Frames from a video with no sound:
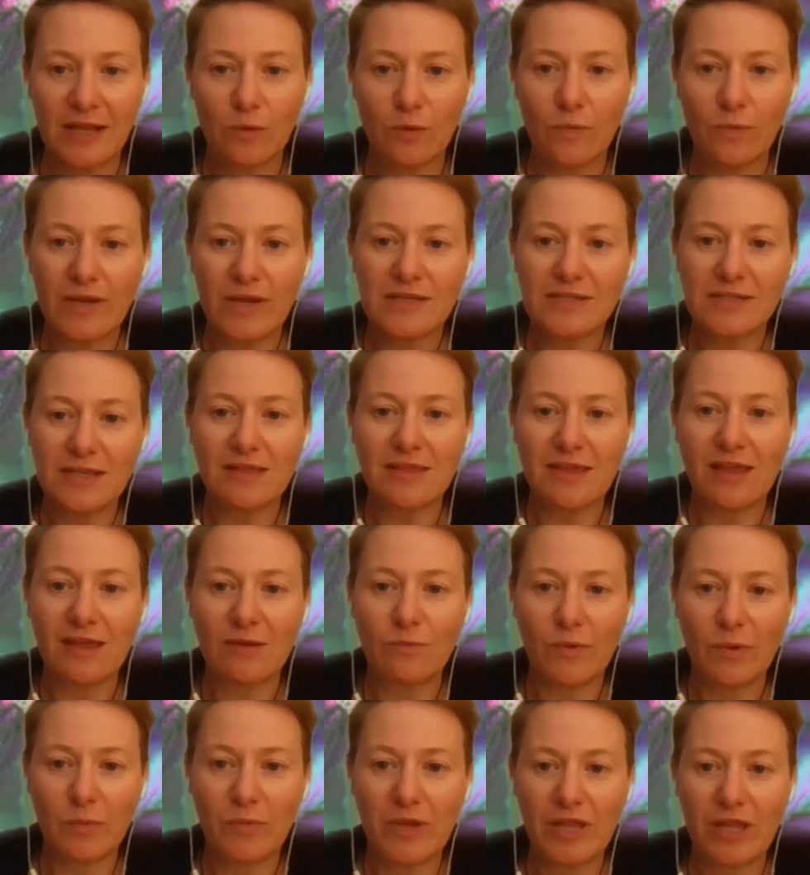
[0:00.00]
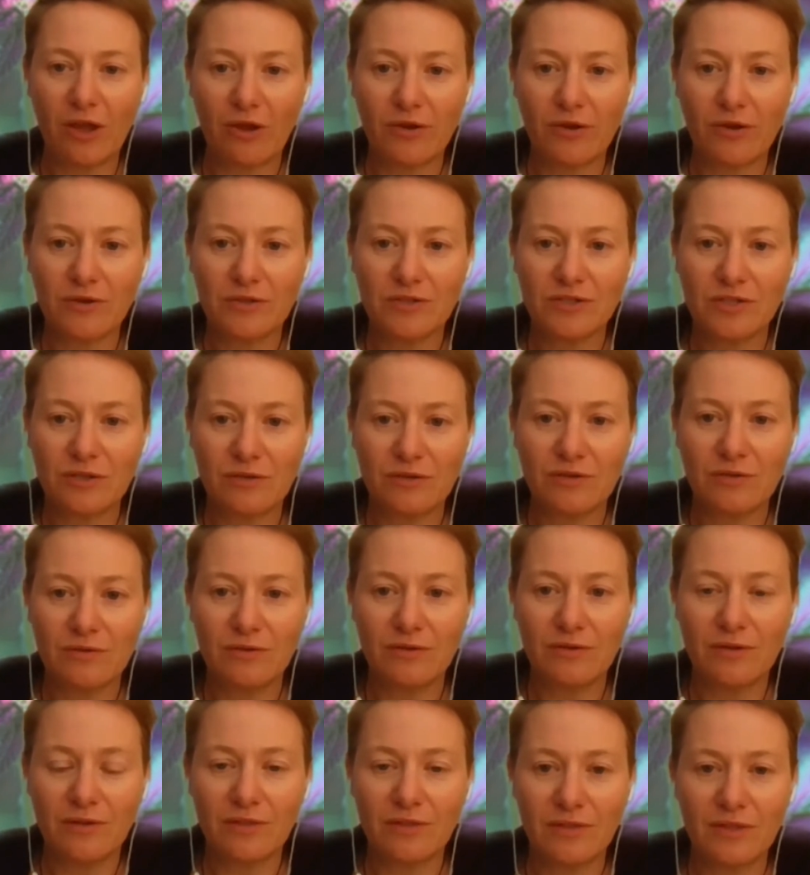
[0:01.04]
We see that when we go
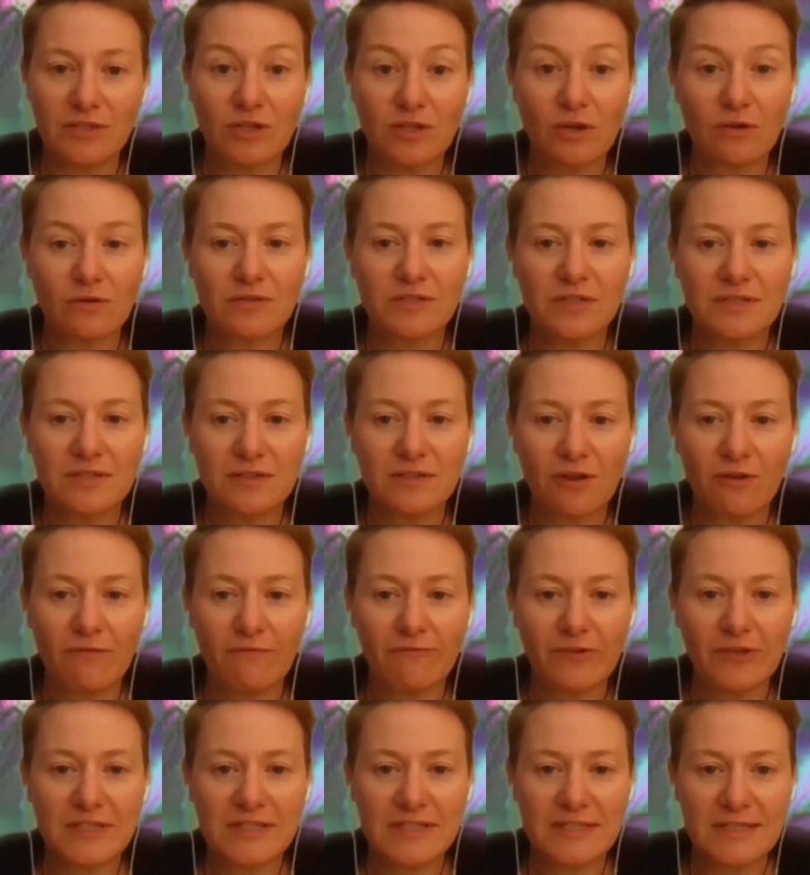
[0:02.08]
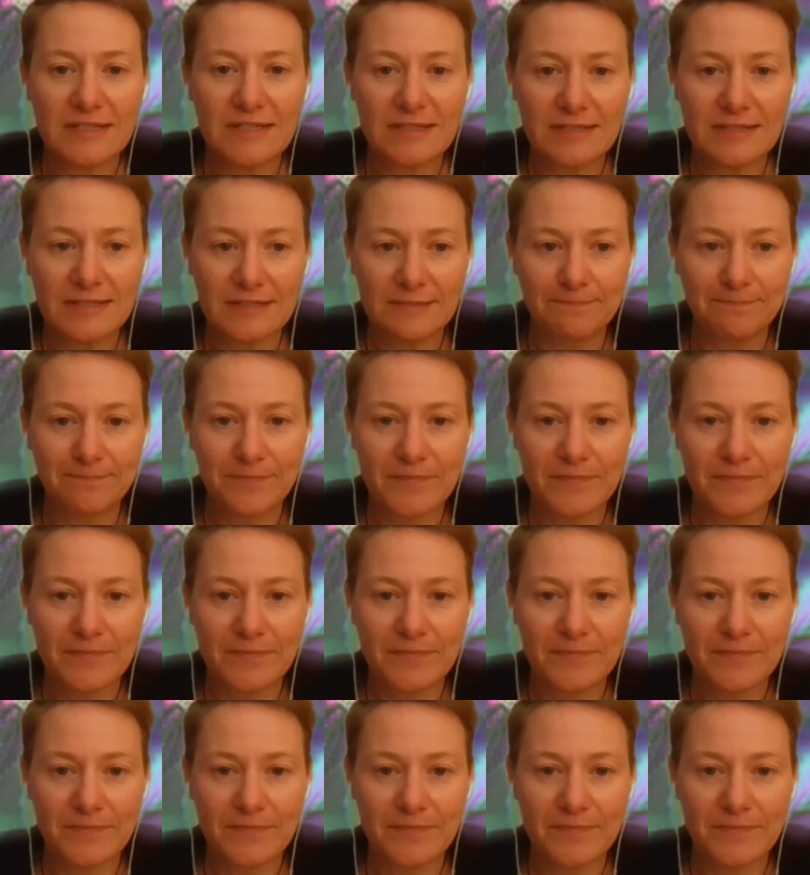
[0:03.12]
to the doctors' conferences.